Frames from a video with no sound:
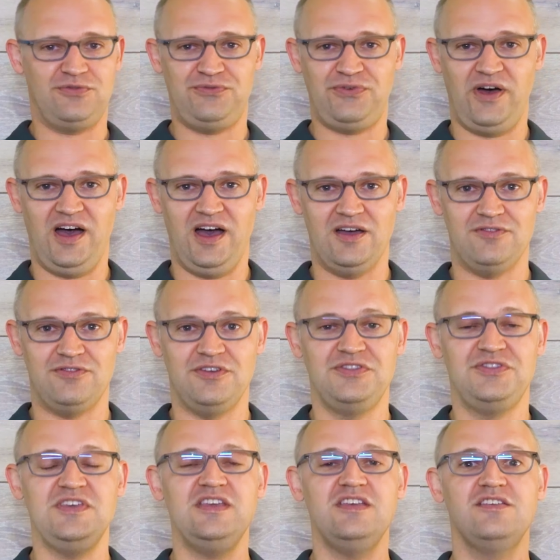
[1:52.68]
of 5.
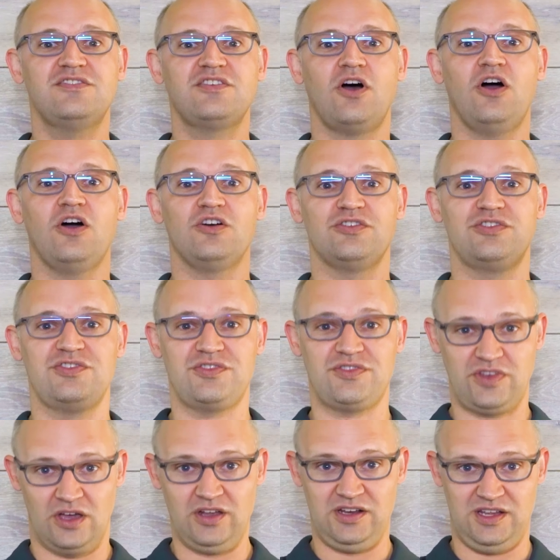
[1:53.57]
These are
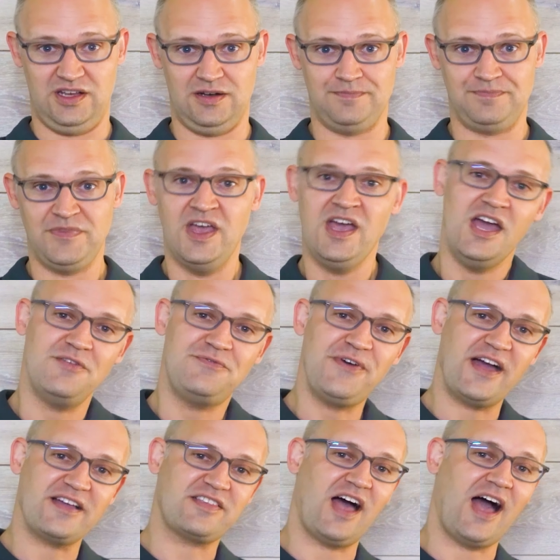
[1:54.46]
stunning. In
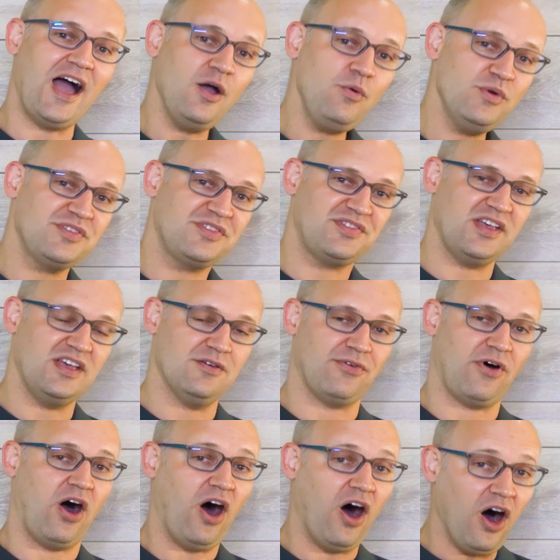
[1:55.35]
fact, I would say
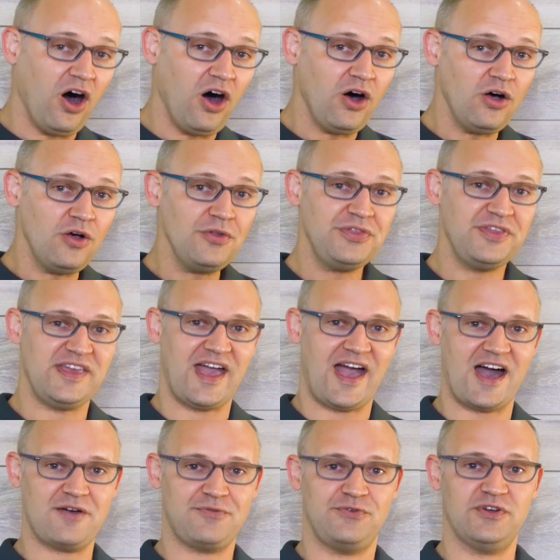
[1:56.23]
of all the
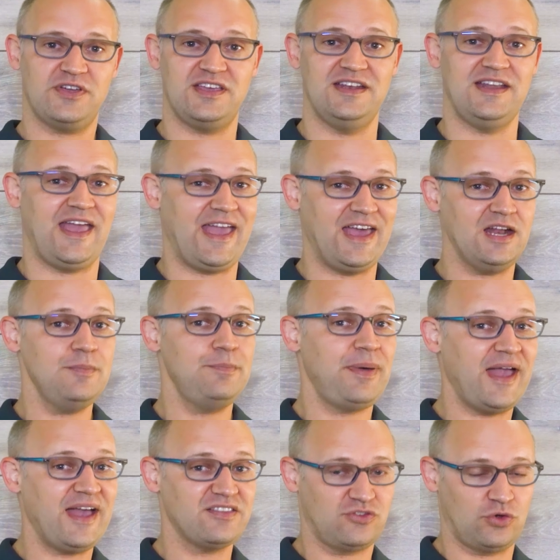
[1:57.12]
African
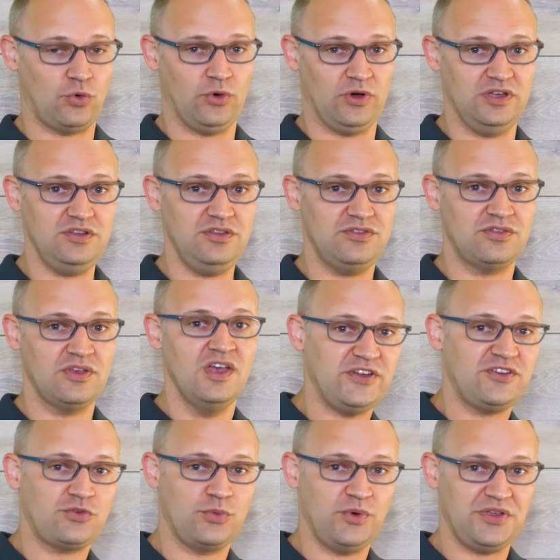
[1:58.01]
anabantoids,
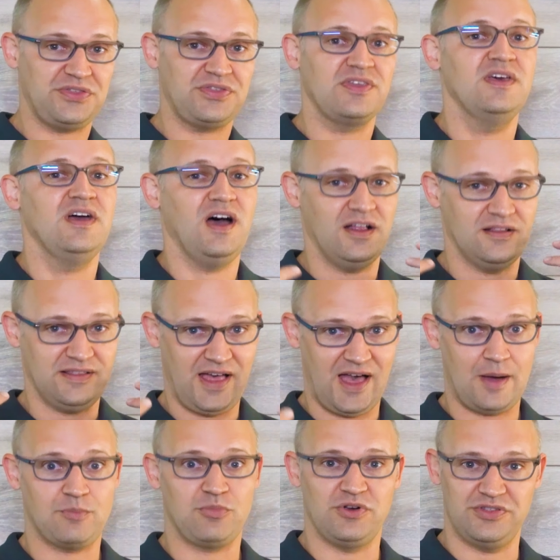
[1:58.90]
fish with a
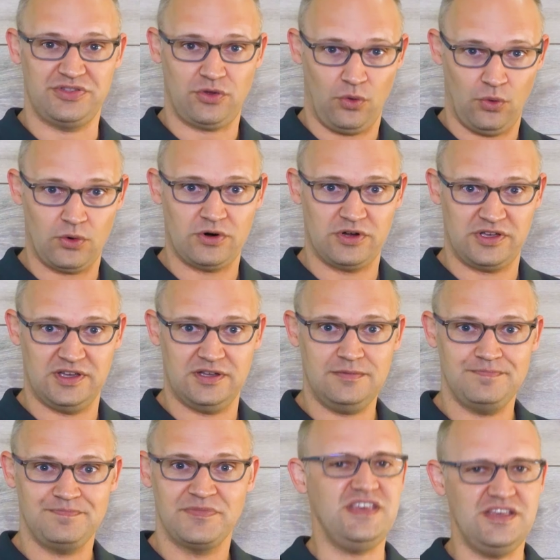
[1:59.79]
labyrinth
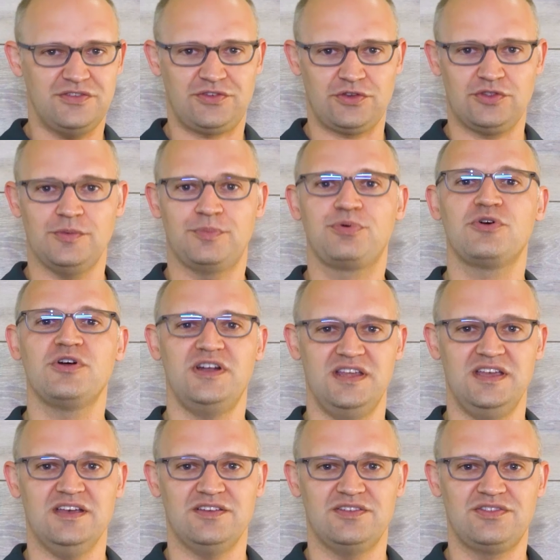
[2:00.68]
organ, these are the
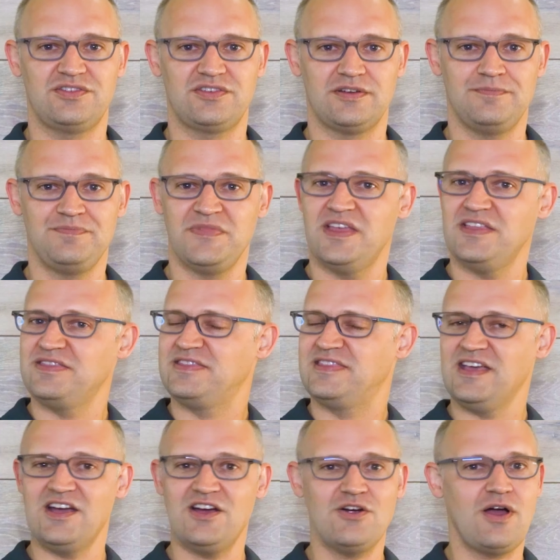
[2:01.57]
prettiest.
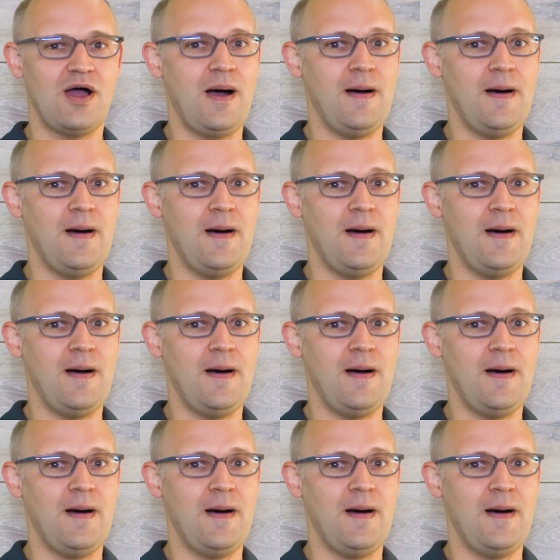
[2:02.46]
They're